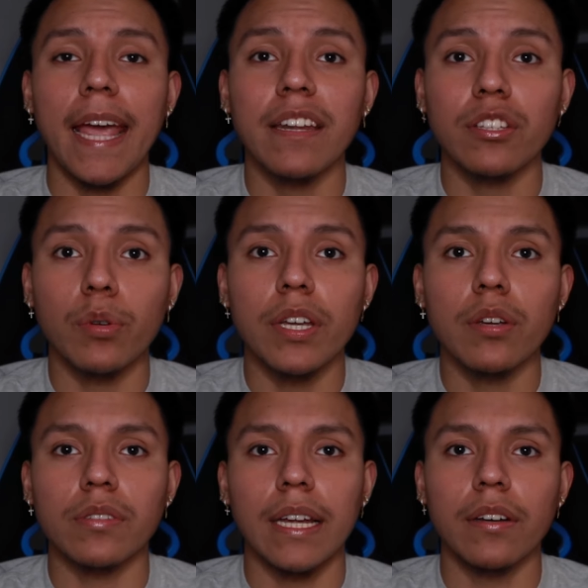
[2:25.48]
83
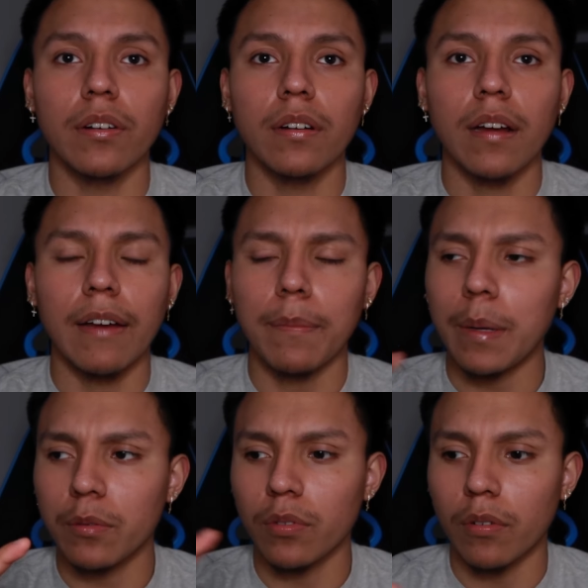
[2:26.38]
years later, if I'm
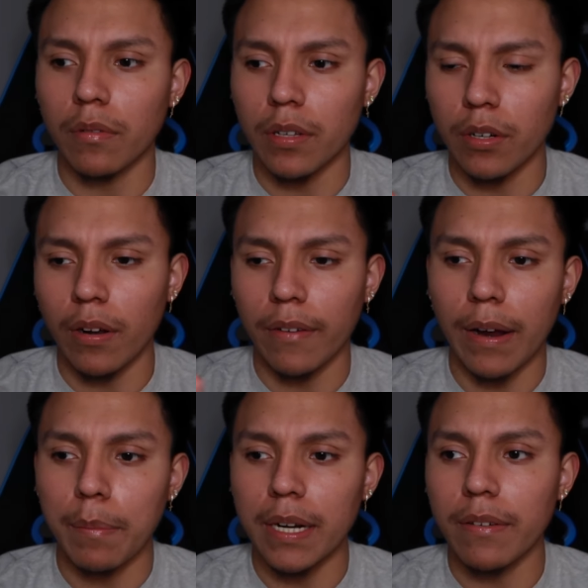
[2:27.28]
not doing the, you know,
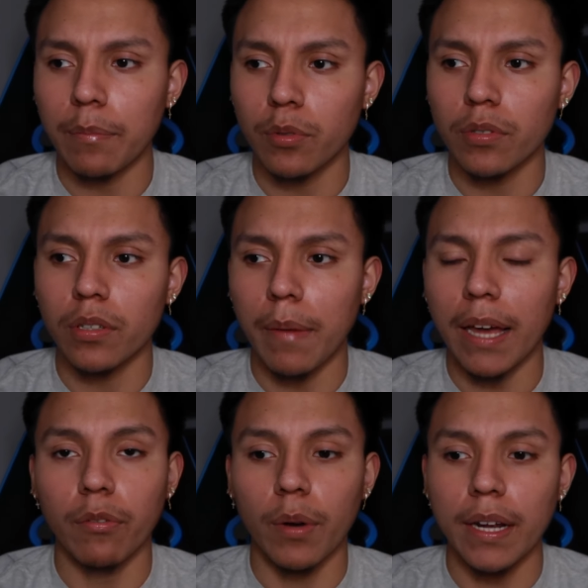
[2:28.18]
if I believe I'm doing the
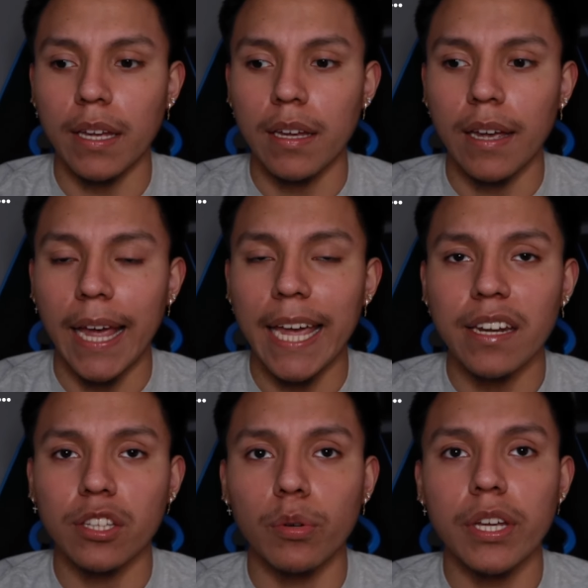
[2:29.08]
math right,
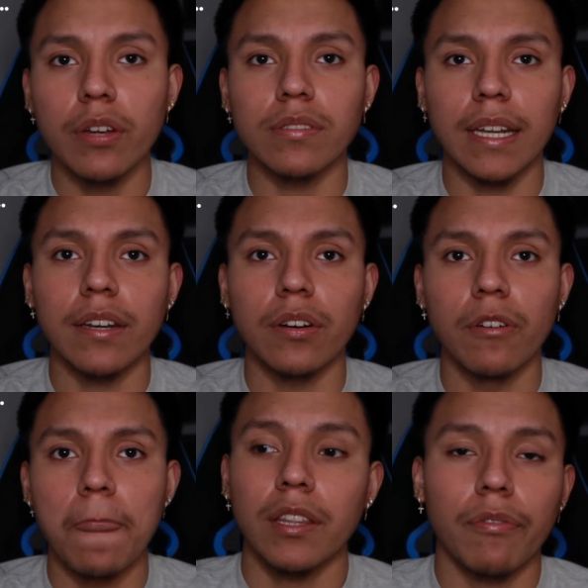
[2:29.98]
83 years
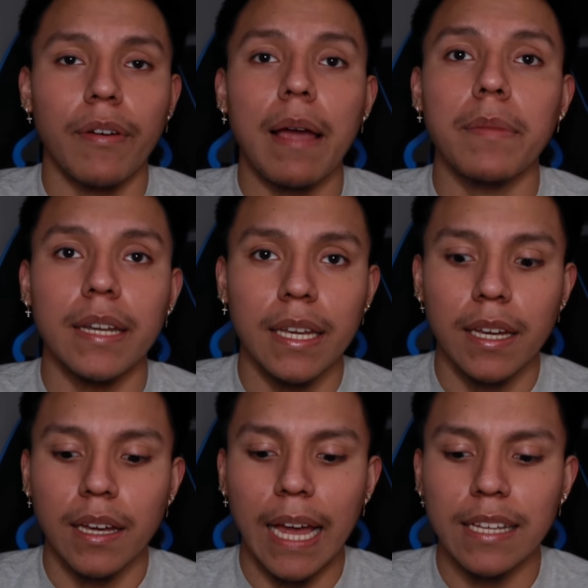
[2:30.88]
later, the
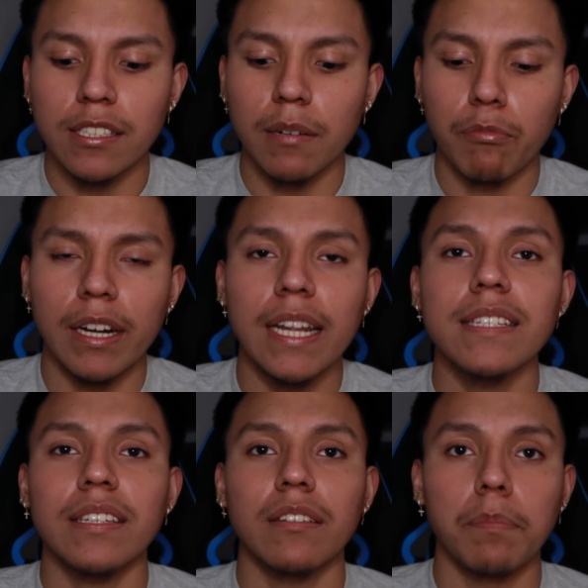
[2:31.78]
family ends up
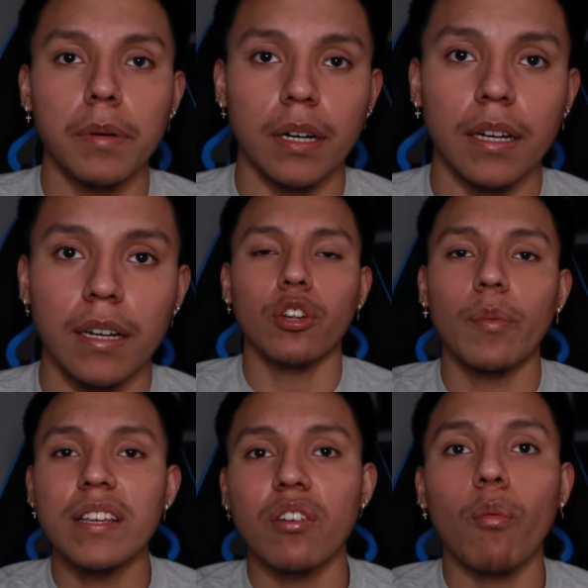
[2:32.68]
releasing the book.
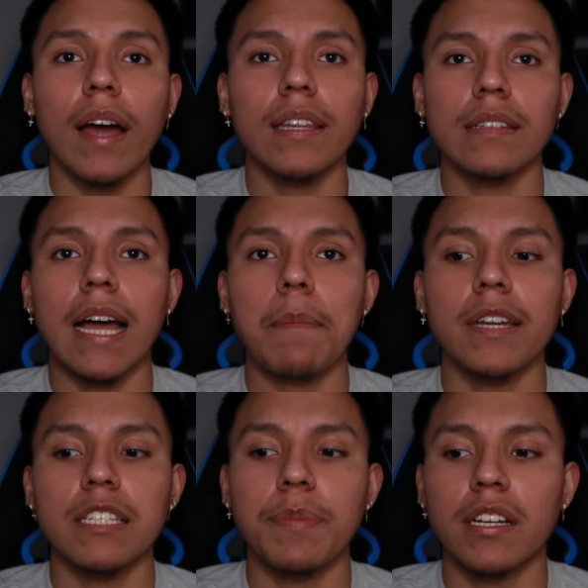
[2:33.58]
The reason why this
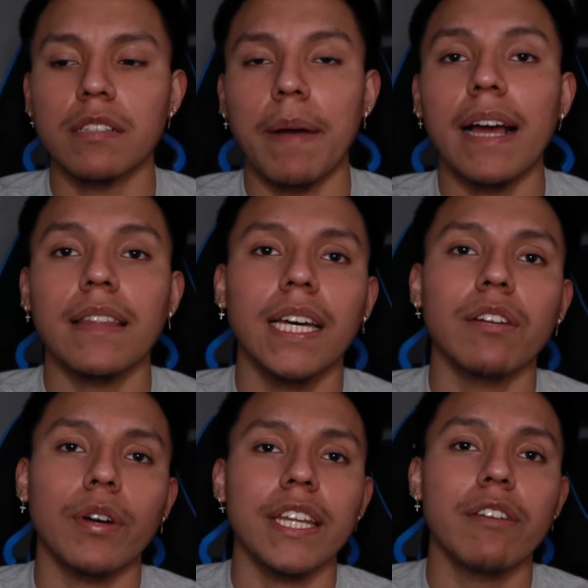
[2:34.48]
happened is because back
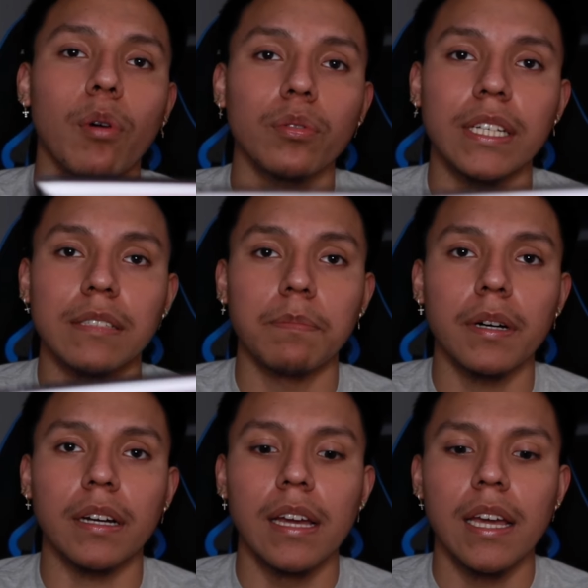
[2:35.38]
then when he wrote this
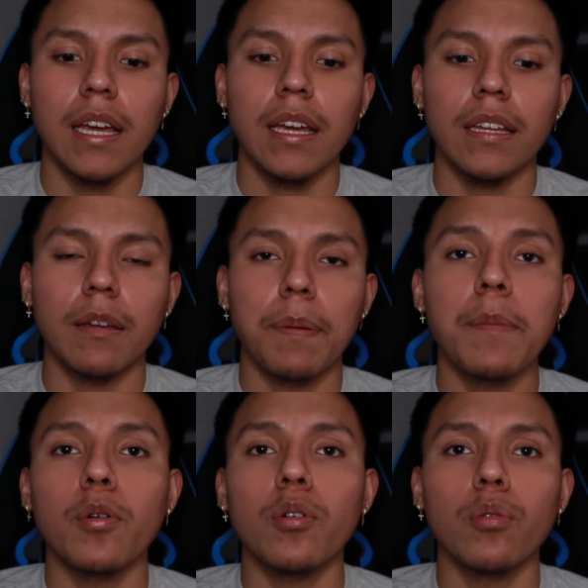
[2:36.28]
book, the
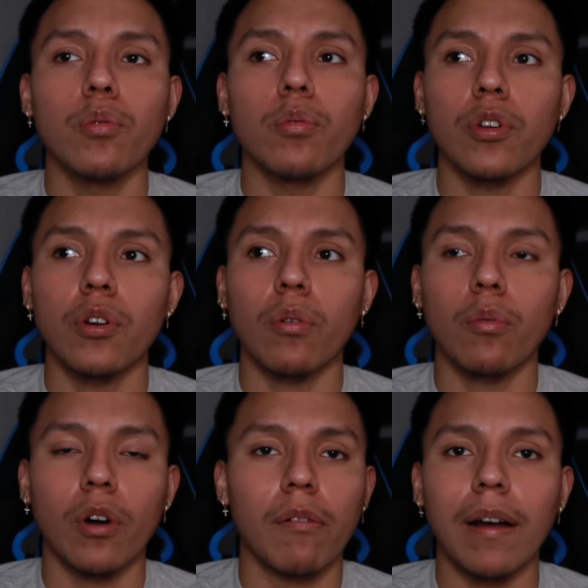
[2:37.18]
people who you know
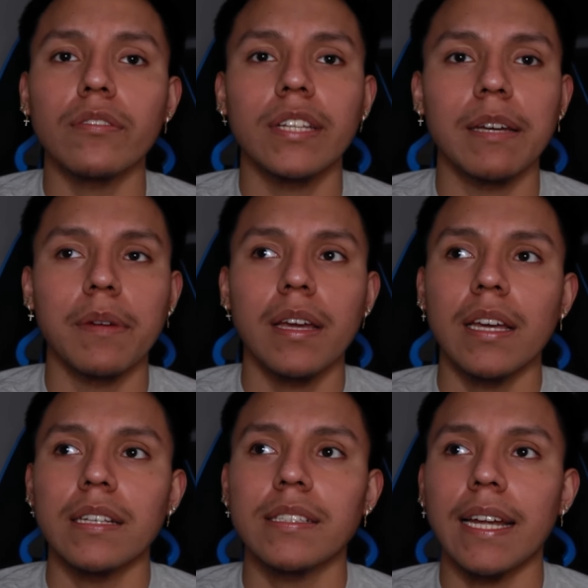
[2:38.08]
were around him
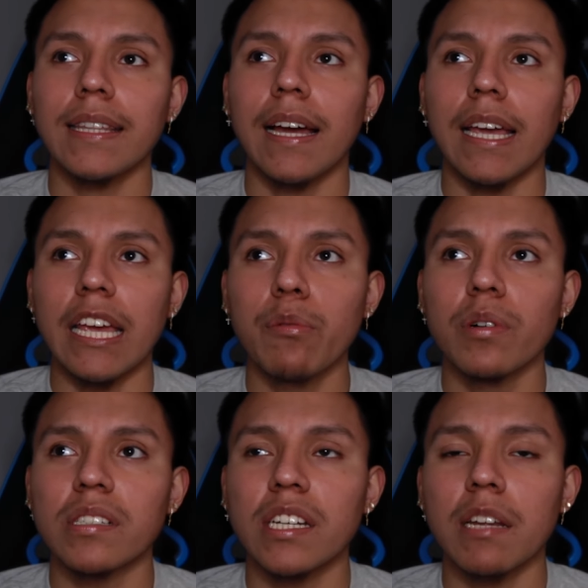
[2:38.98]
said that it
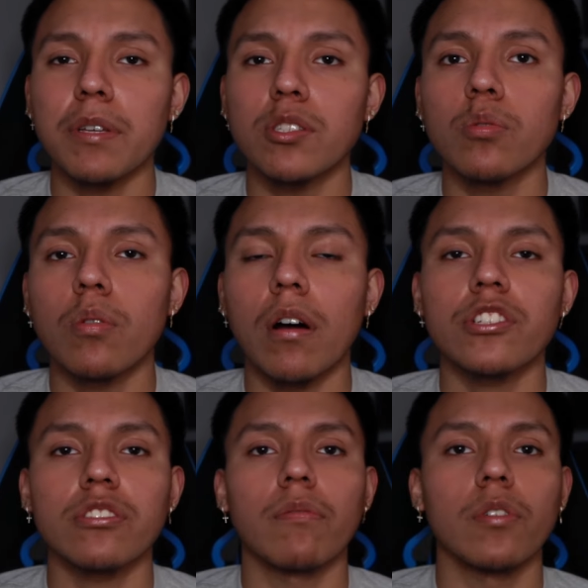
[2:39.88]
was going to be too
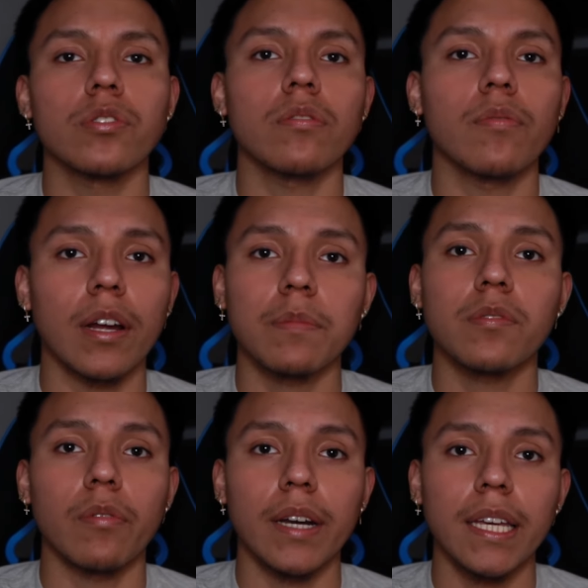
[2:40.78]
controversial for him
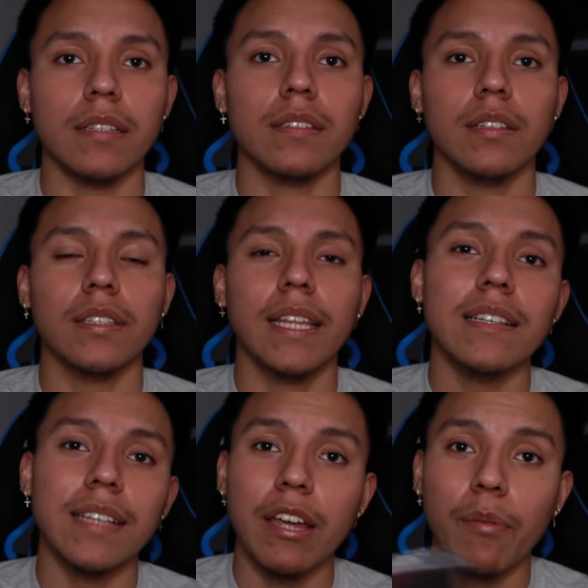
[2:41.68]
to release the
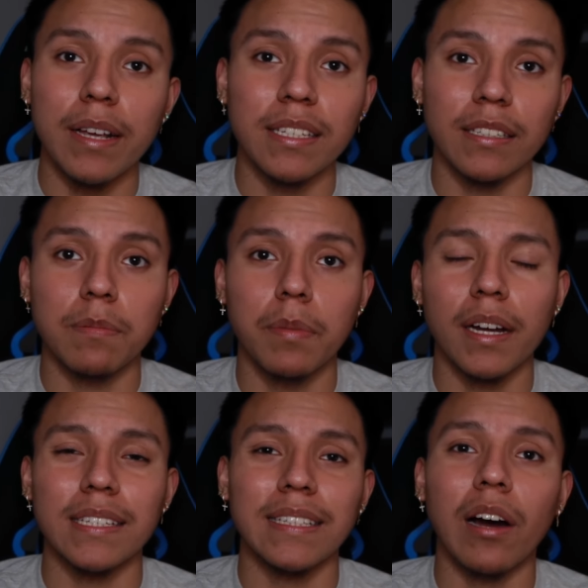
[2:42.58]
things that he writes in this
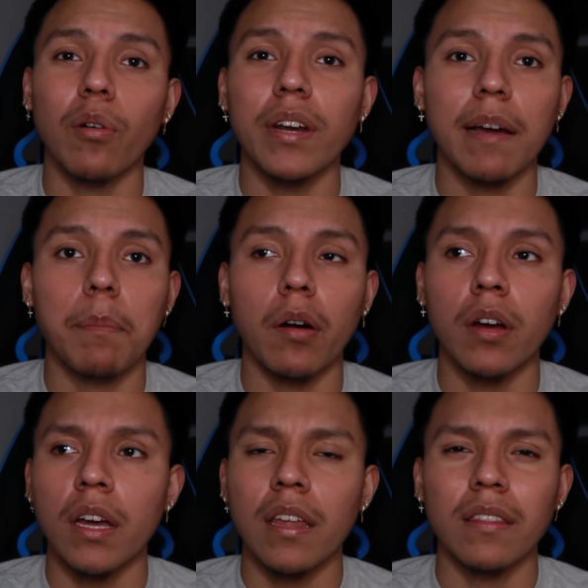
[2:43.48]
book is not only
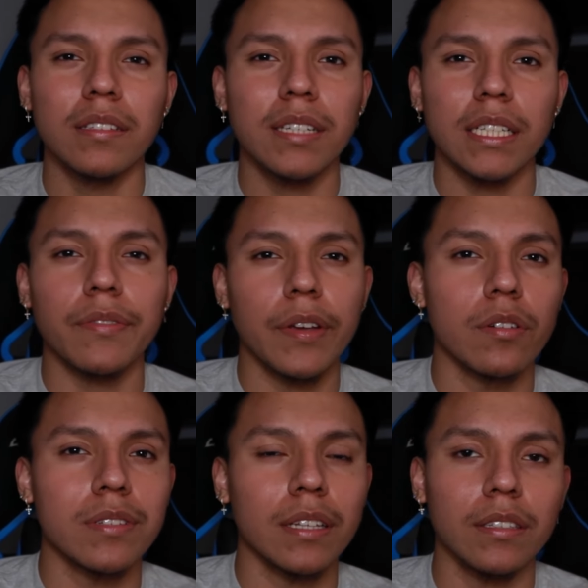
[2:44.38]
about the six
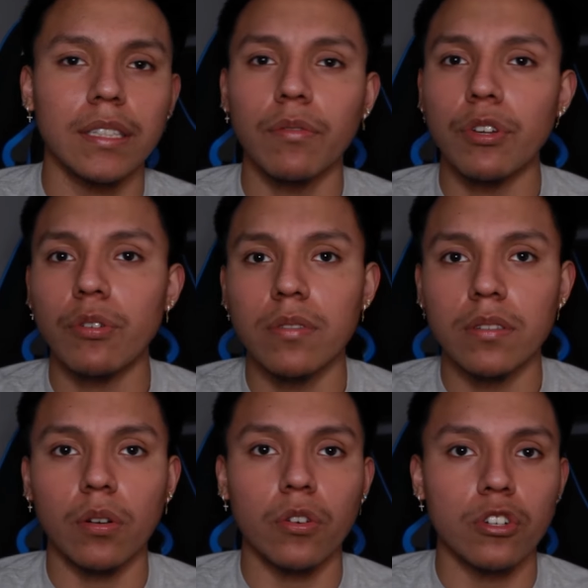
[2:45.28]
fears that the devil
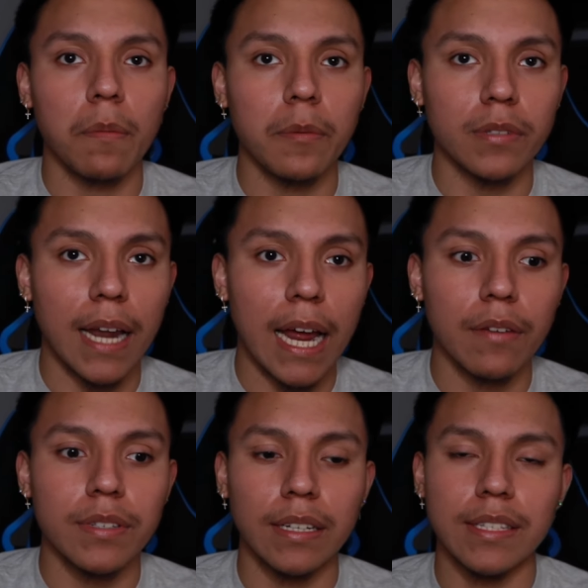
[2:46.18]
uses to control people's
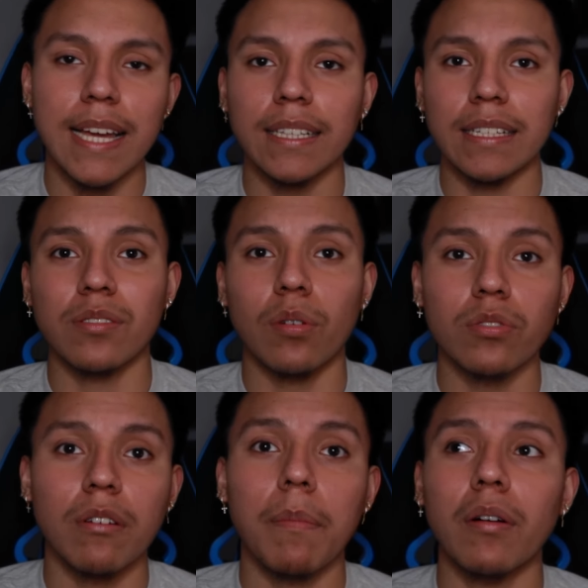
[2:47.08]
lives and attack these it's
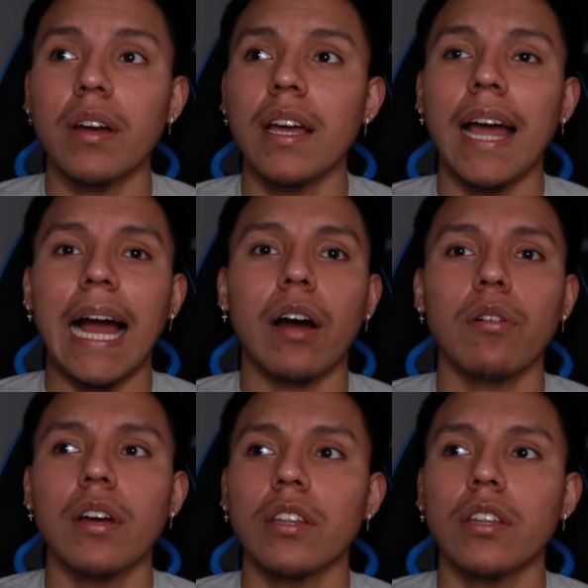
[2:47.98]
also about how